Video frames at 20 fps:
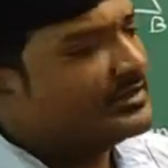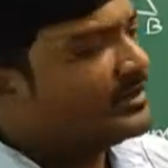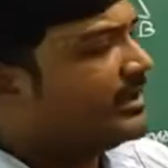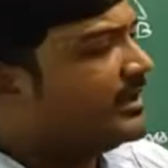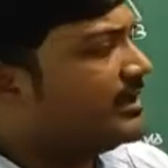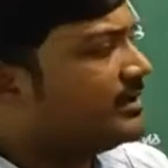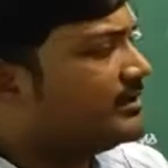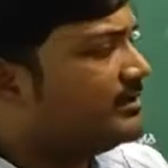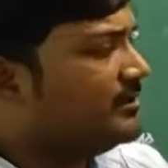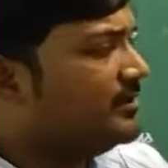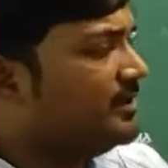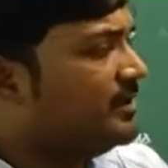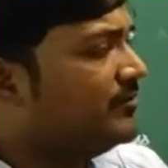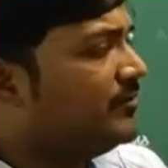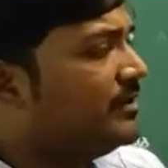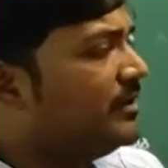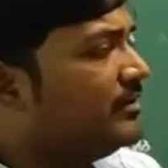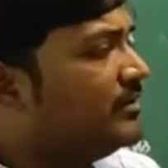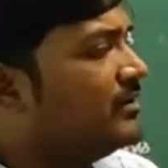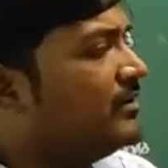Correct?
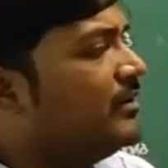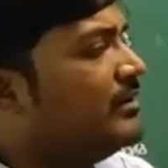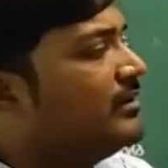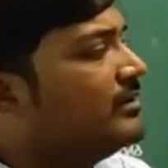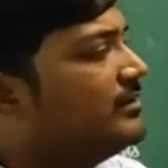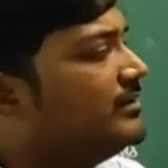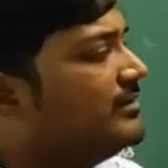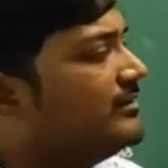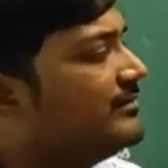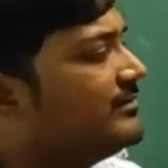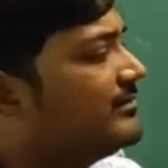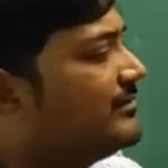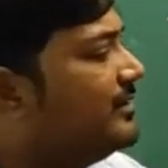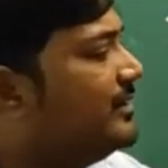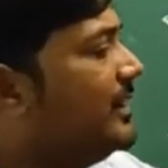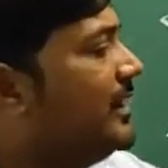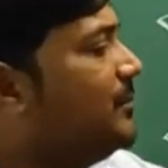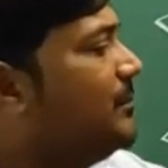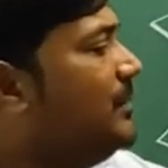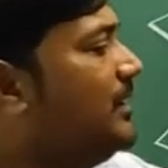Even this
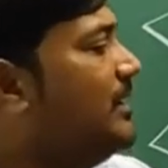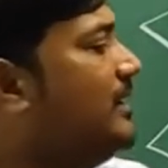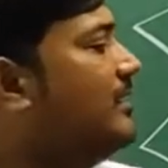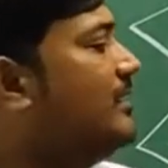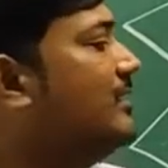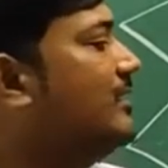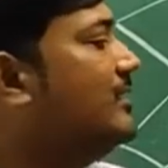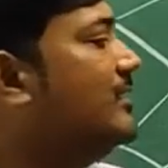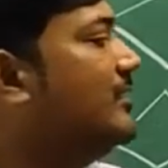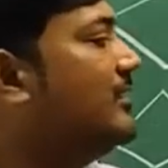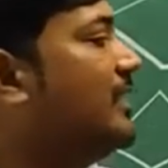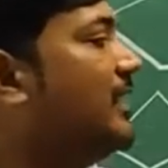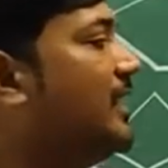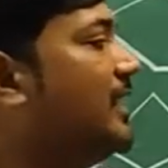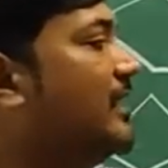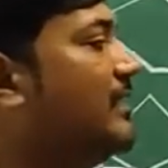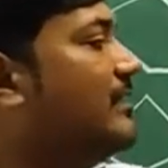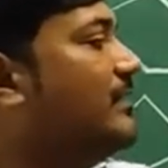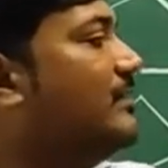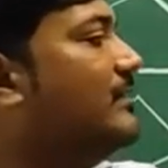AB
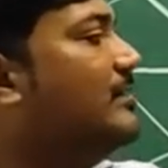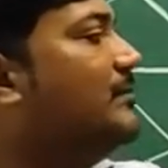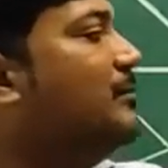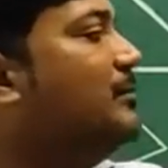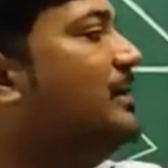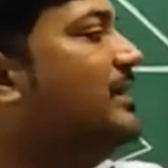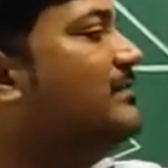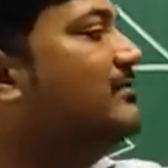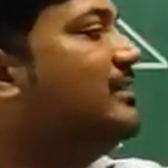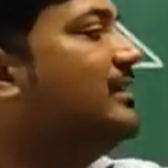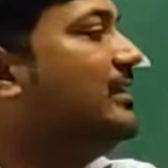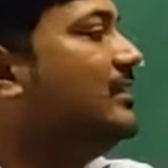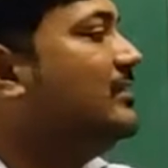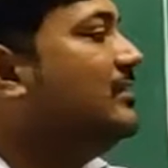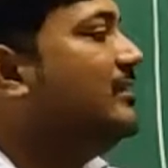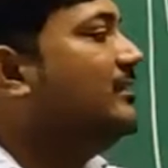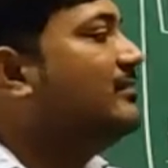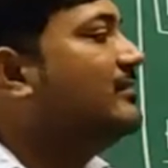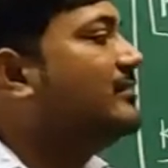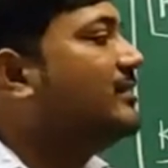and BC,
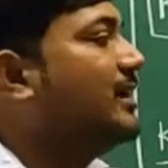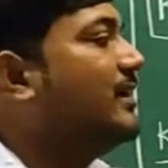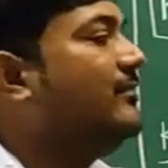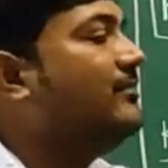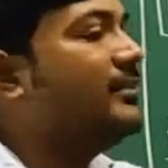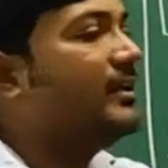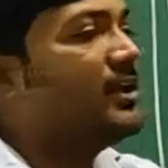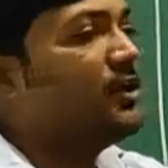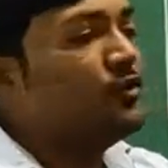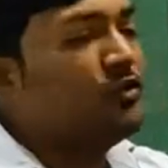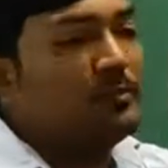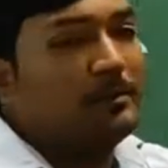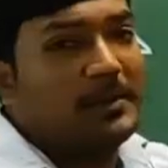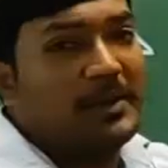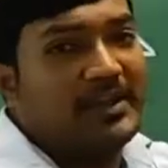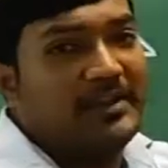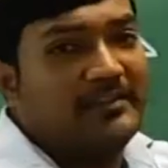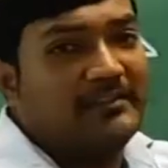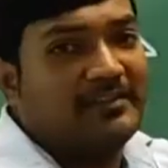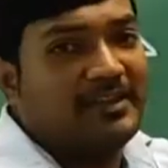this consecutive
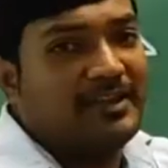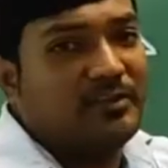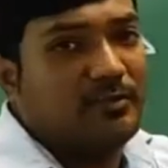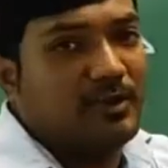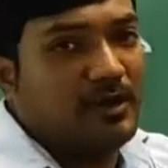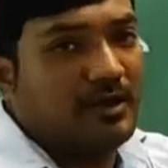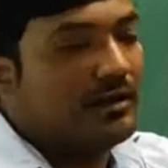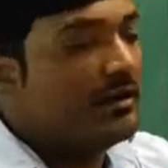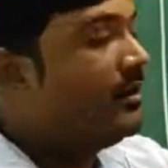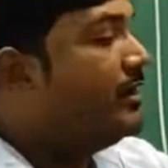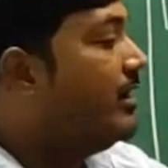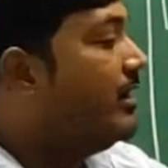pair is equal.